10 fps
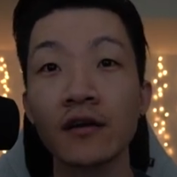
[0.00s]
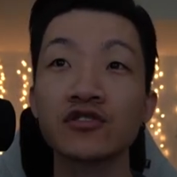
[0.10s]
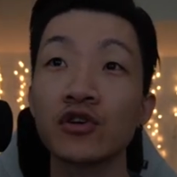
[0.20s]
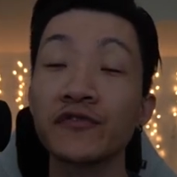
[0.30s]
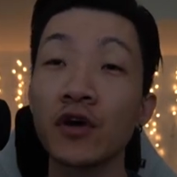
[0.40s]

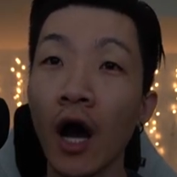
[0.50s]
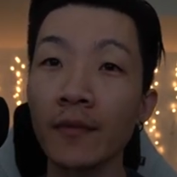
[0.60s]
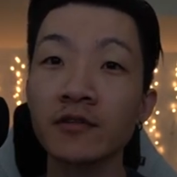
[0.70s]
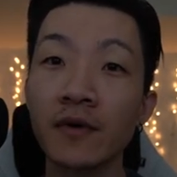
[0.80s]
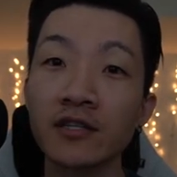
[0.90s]
So if you
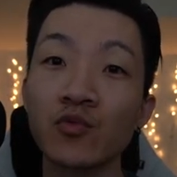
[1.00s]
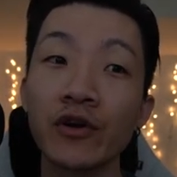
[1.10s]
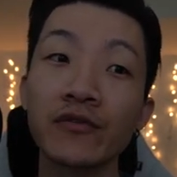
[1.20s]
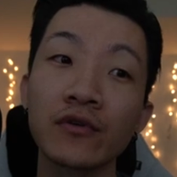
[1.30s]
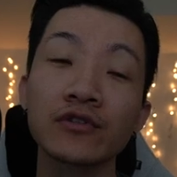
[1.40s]
optimize when
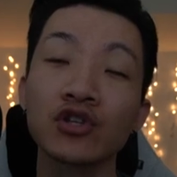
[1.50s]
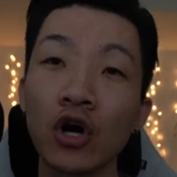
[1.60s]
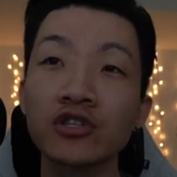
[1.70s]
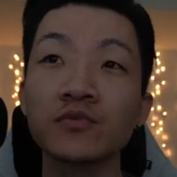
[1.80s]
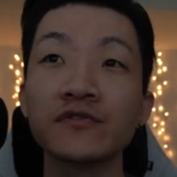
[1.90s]
you throw your
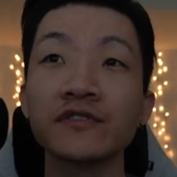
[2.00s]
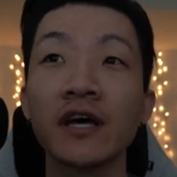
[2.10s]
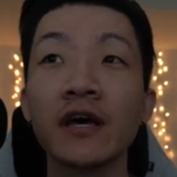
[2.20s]
charge moves,